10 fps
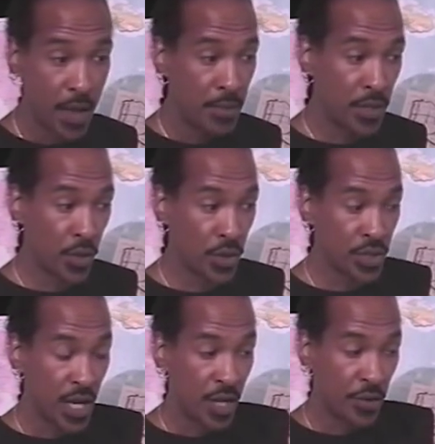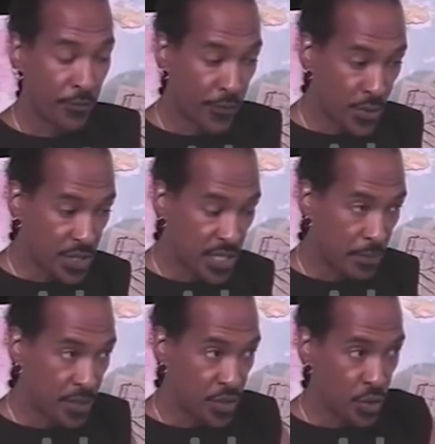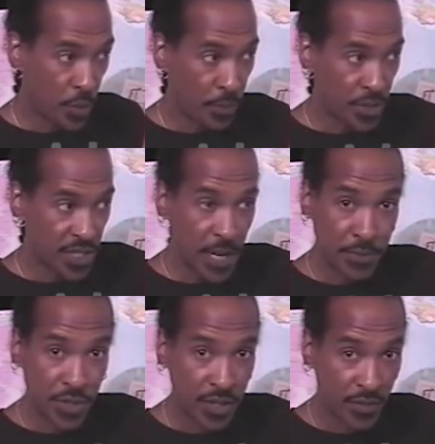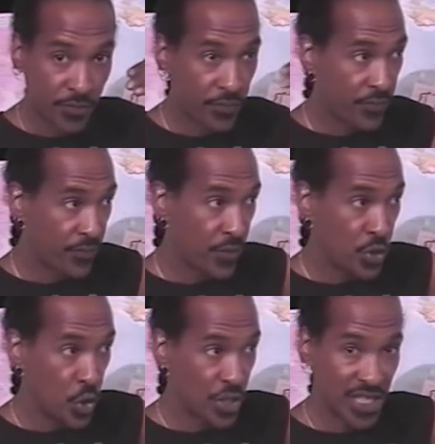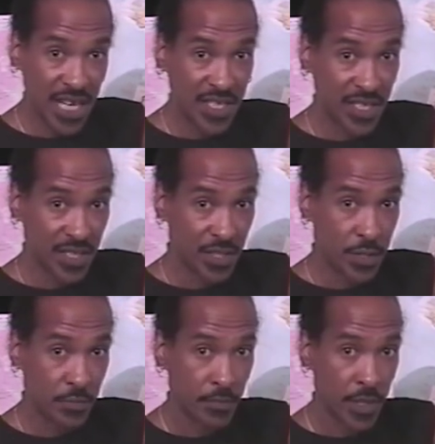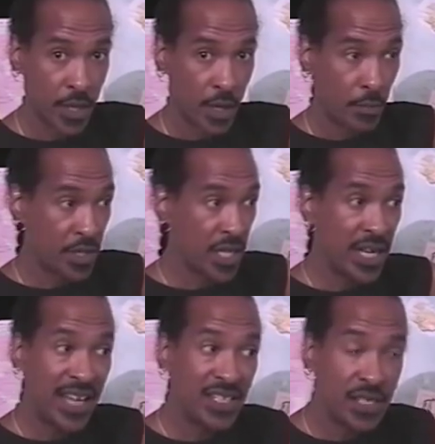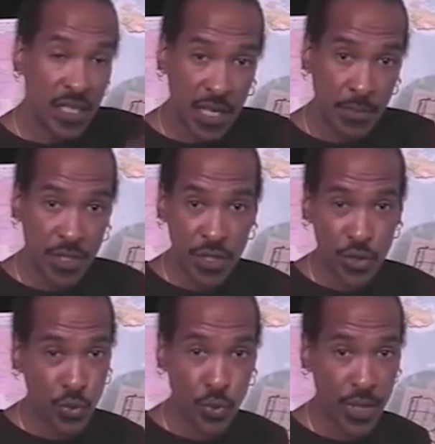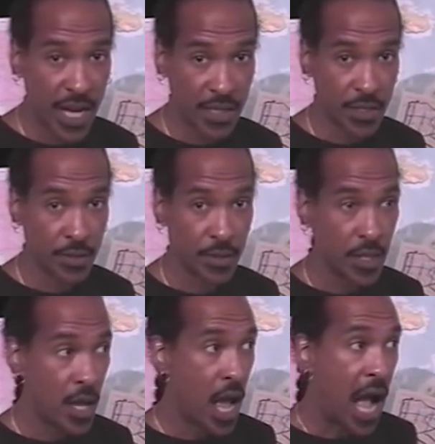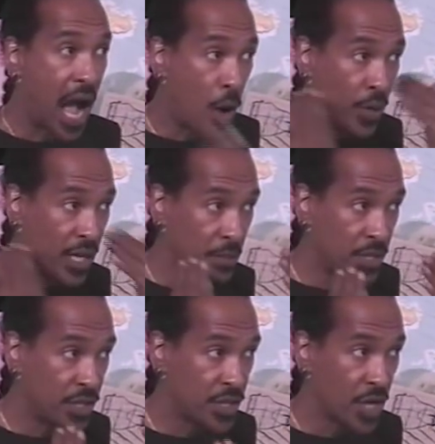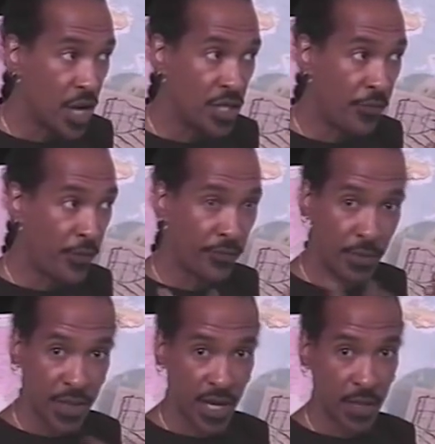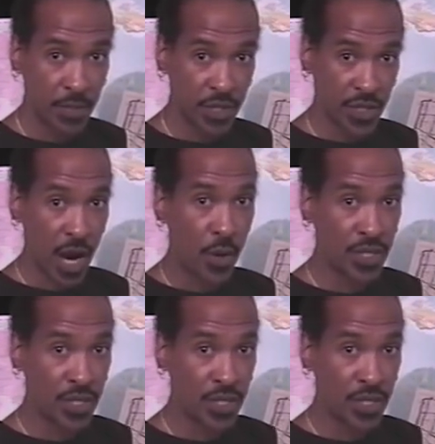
because the first step is your perception of your senses, but the next is the images you create. Our images are different from their images. Our